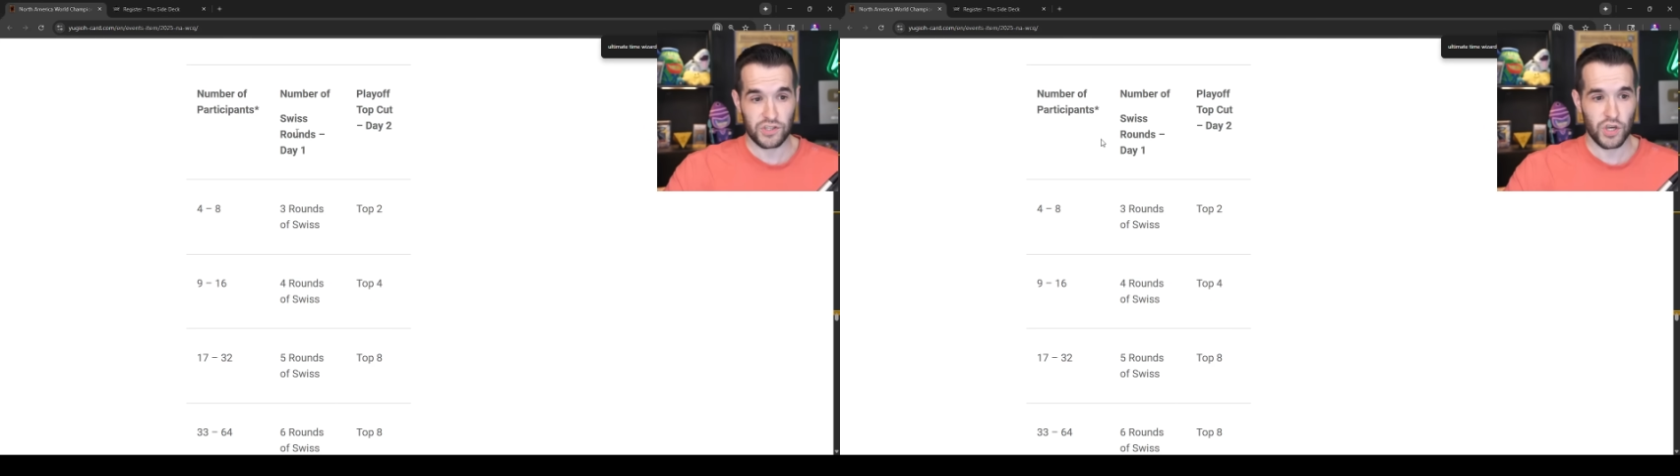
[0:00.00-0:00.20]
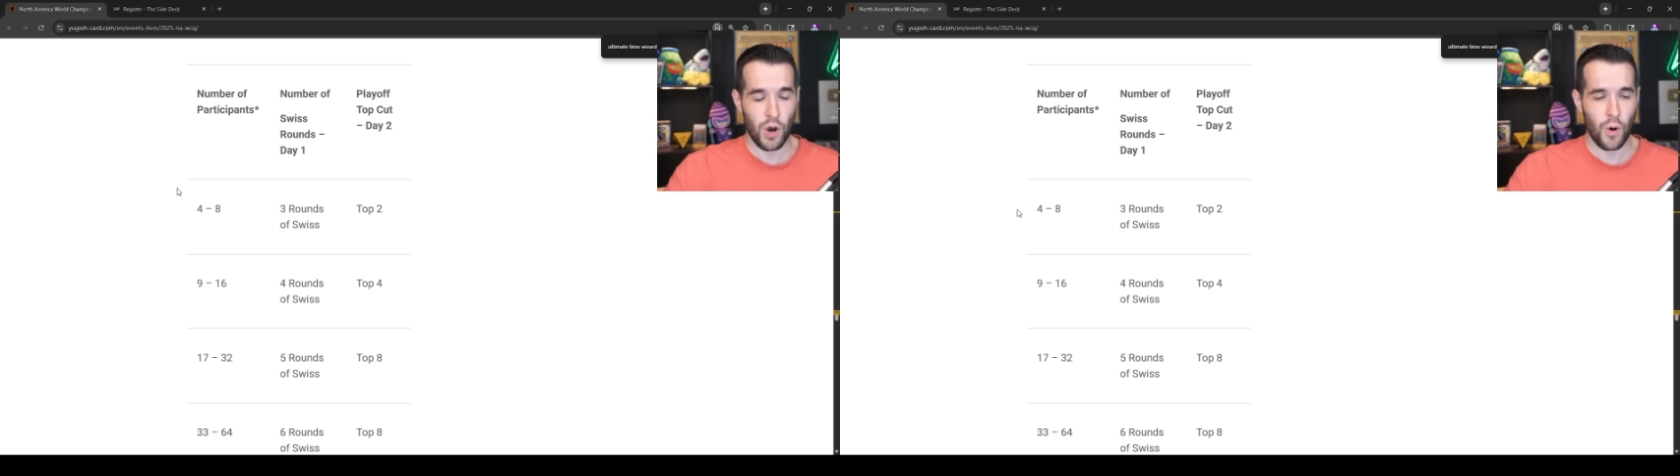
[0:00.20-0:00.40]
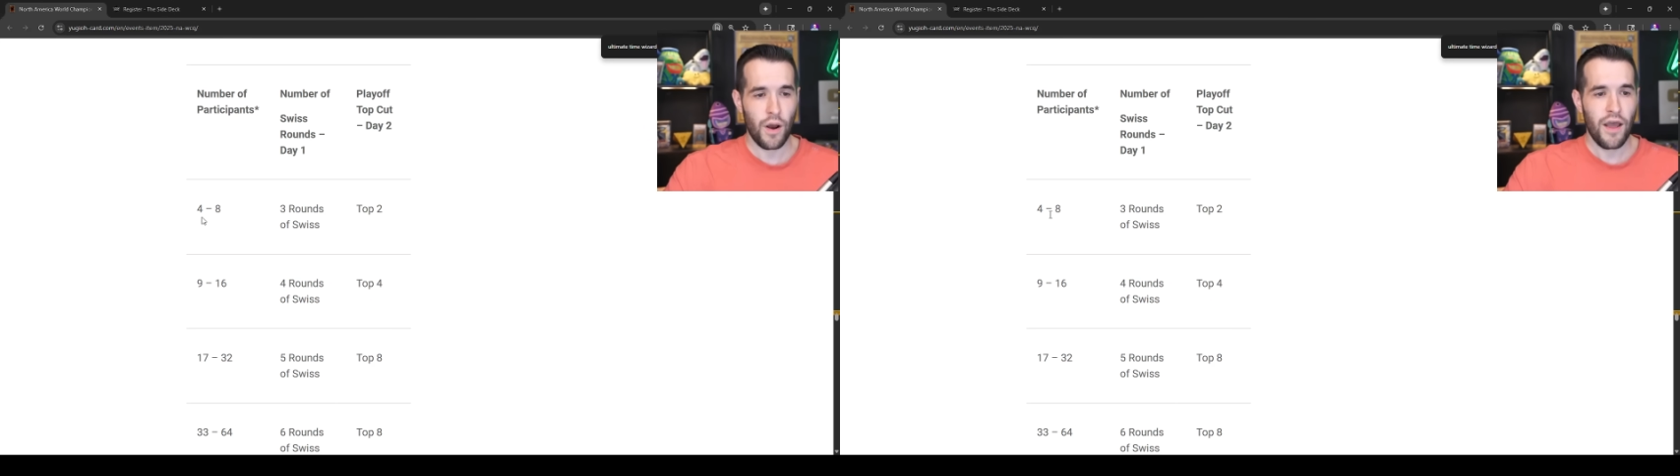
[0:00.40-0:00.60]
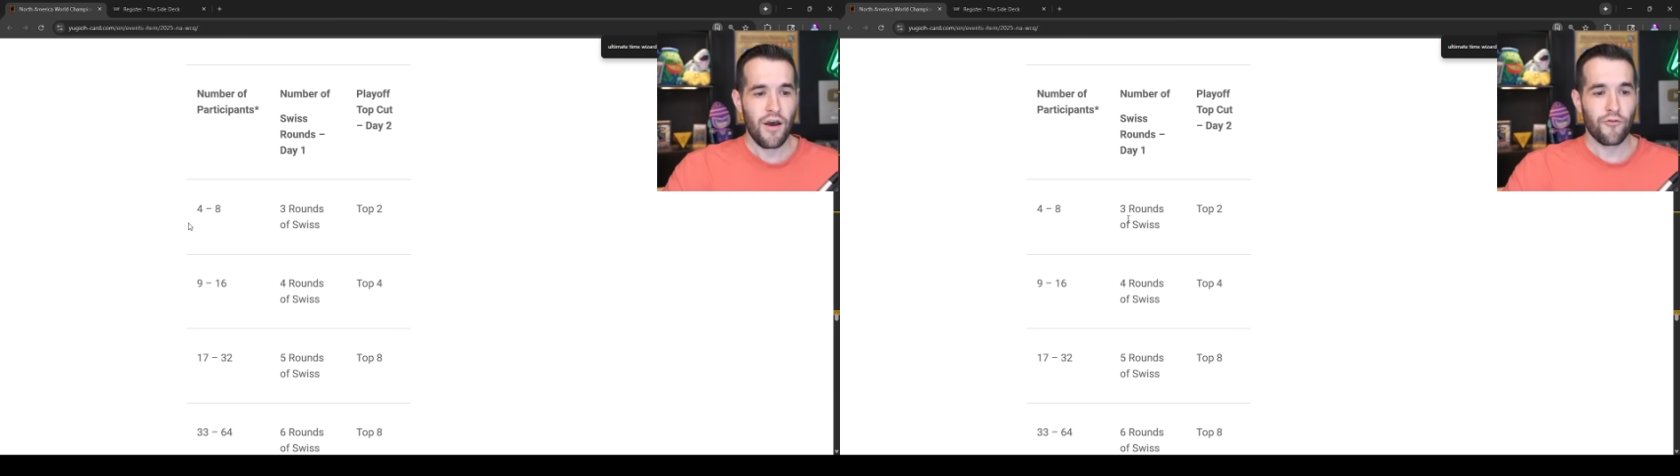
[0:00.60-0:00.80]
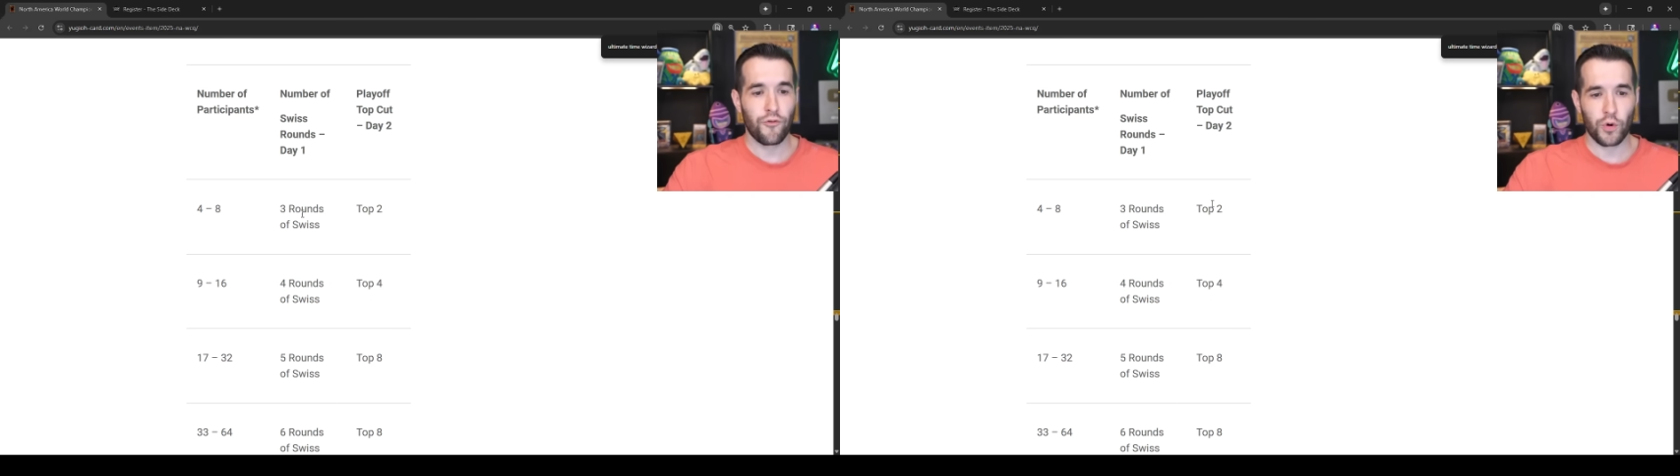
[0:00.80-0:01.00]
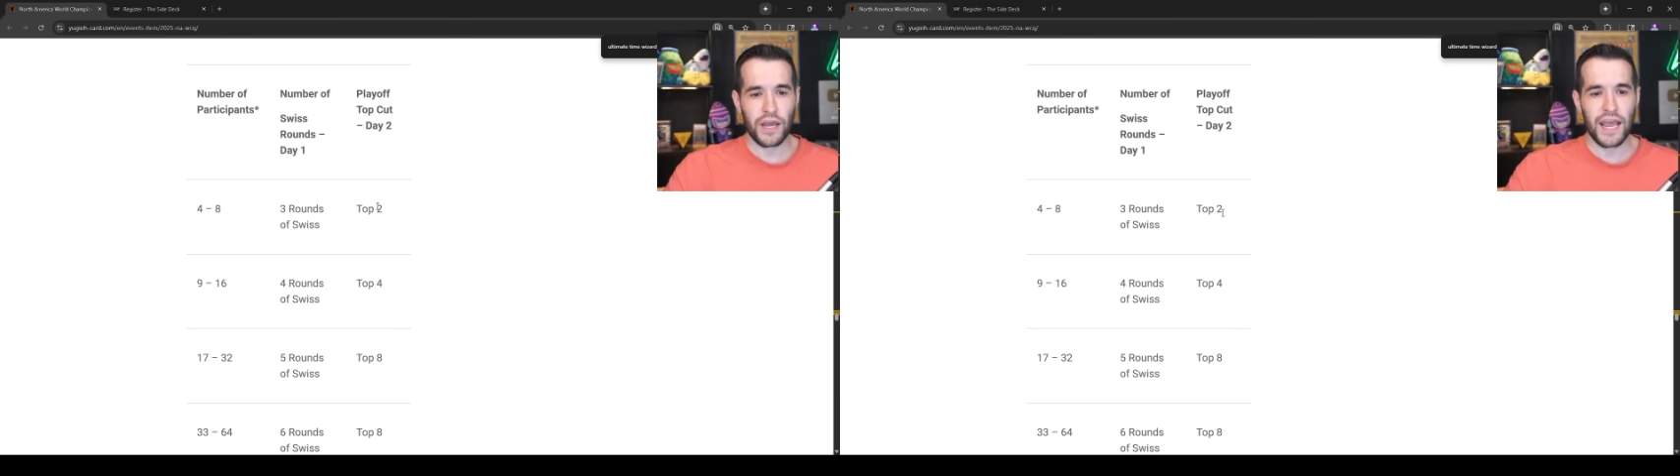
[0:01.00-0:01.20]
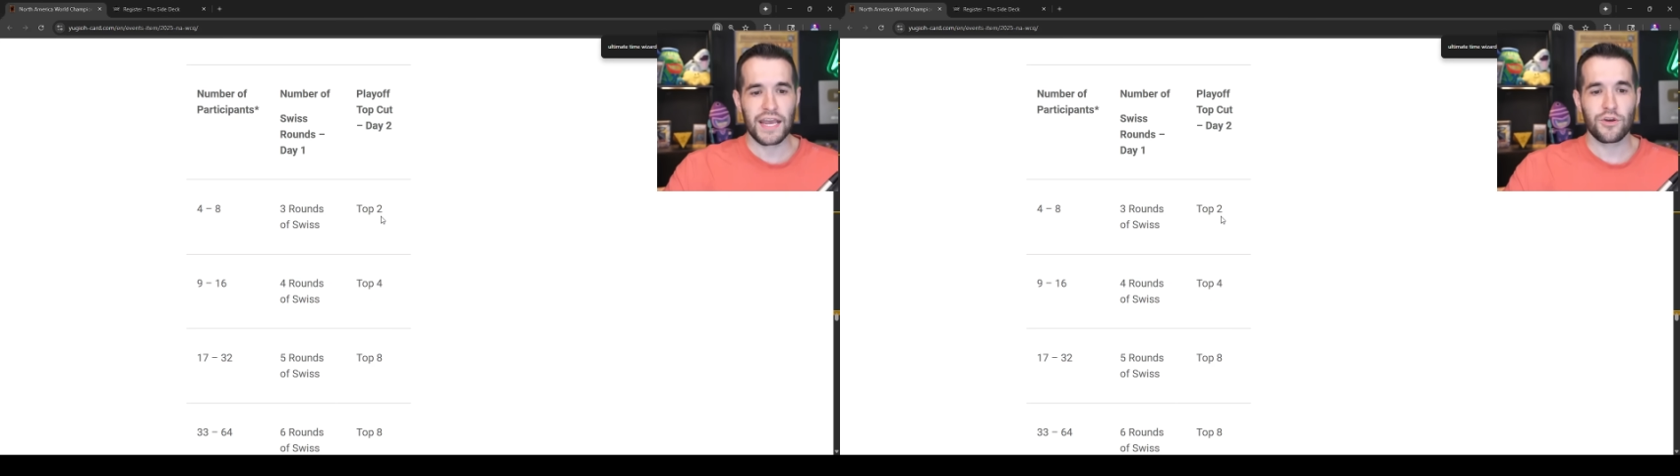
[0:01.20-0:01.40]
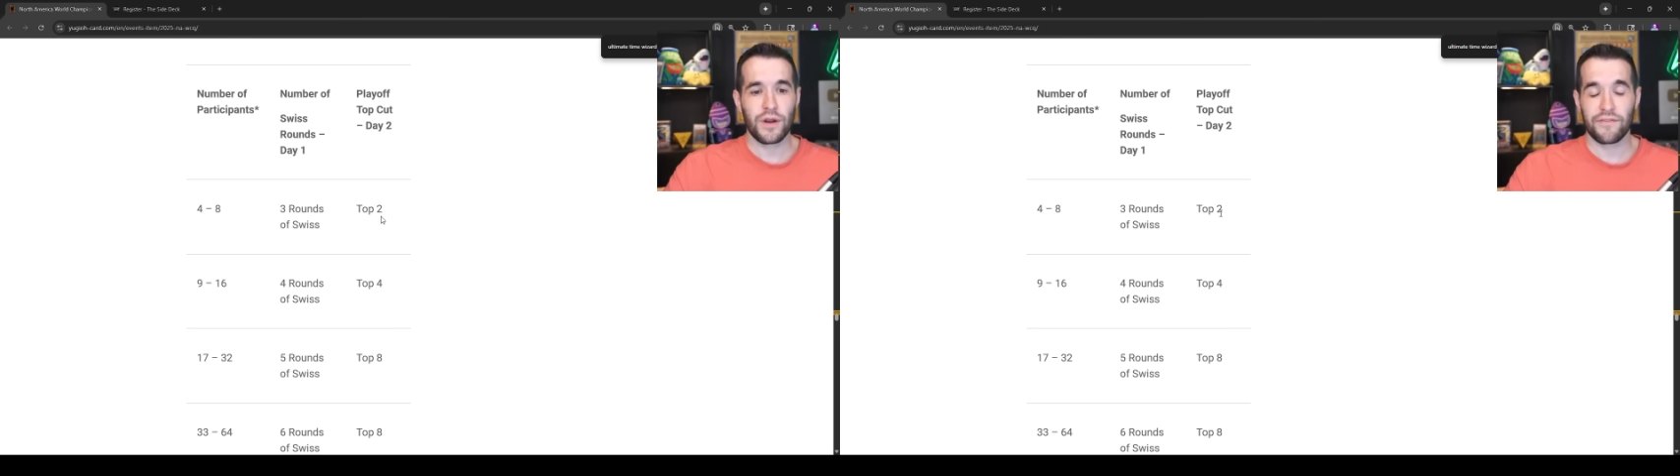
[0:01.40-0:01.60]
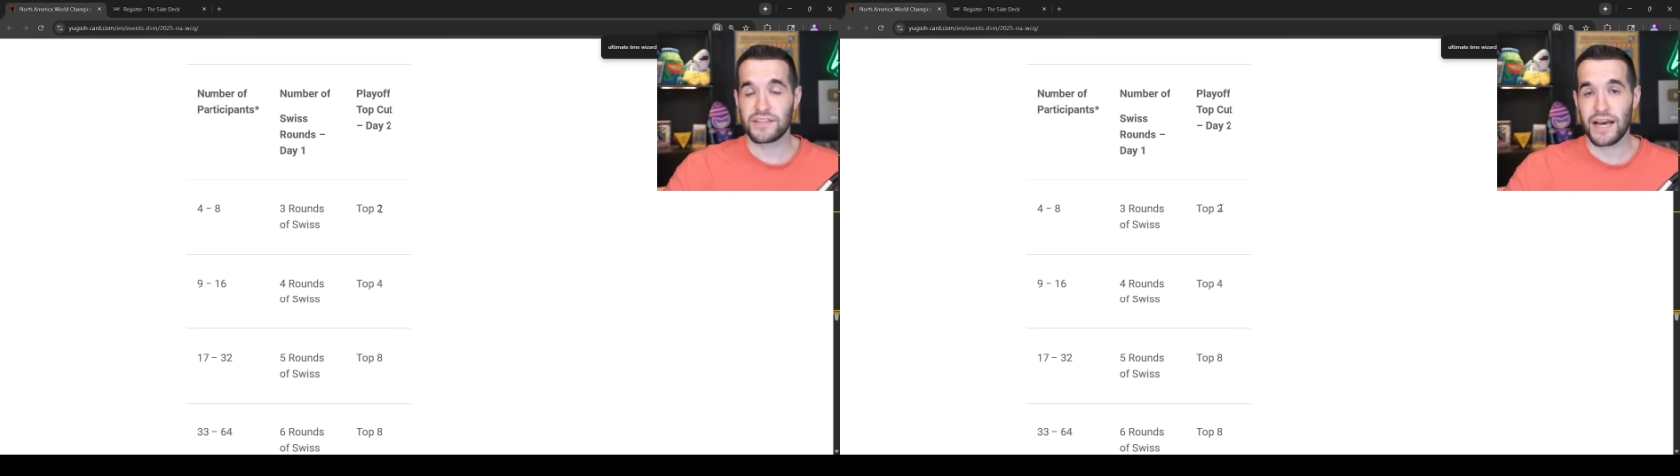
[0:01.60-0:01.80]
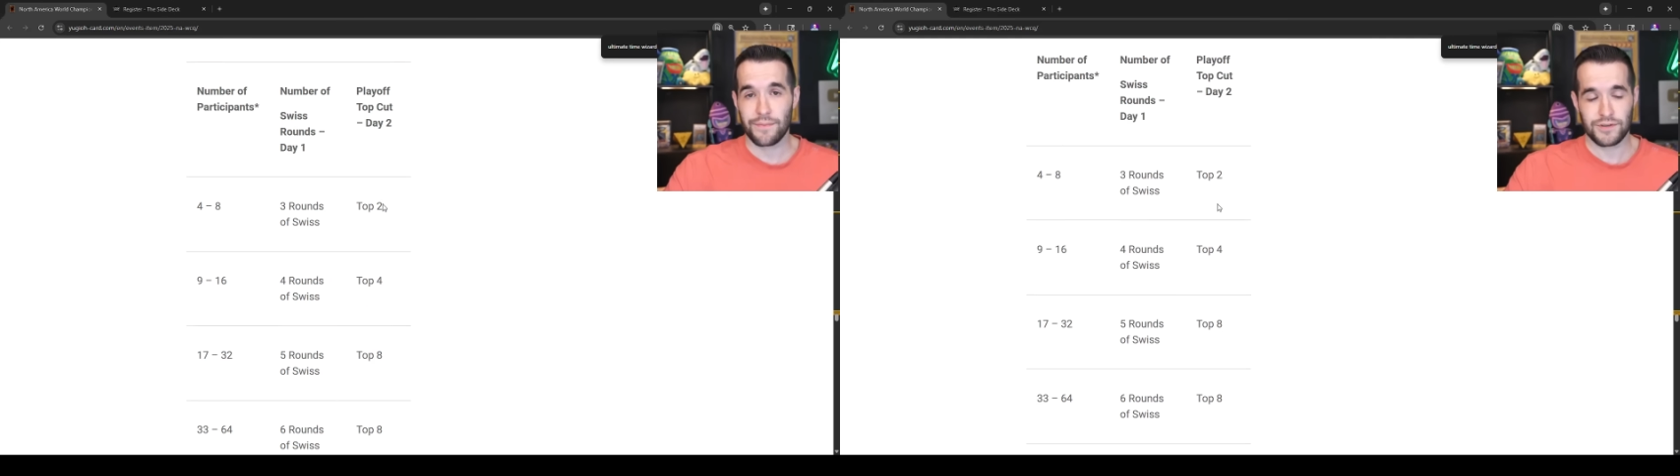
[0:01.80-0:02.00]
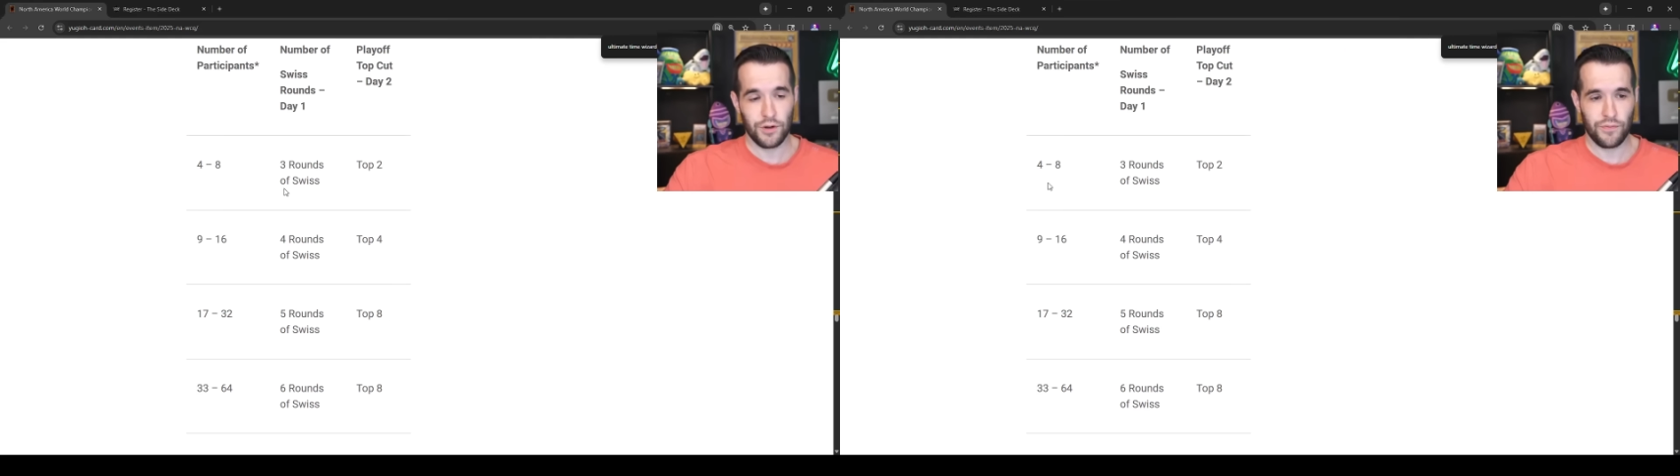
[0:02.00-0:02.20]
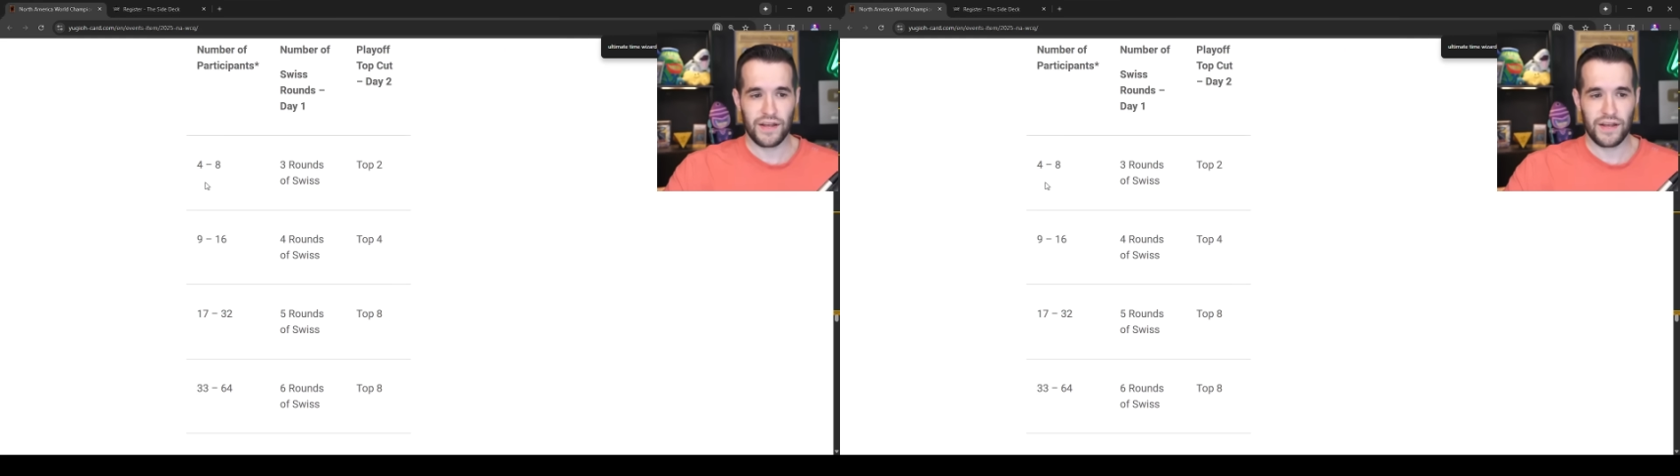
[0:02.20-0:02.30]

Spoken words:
So 4 to 8, you'd have a top 2.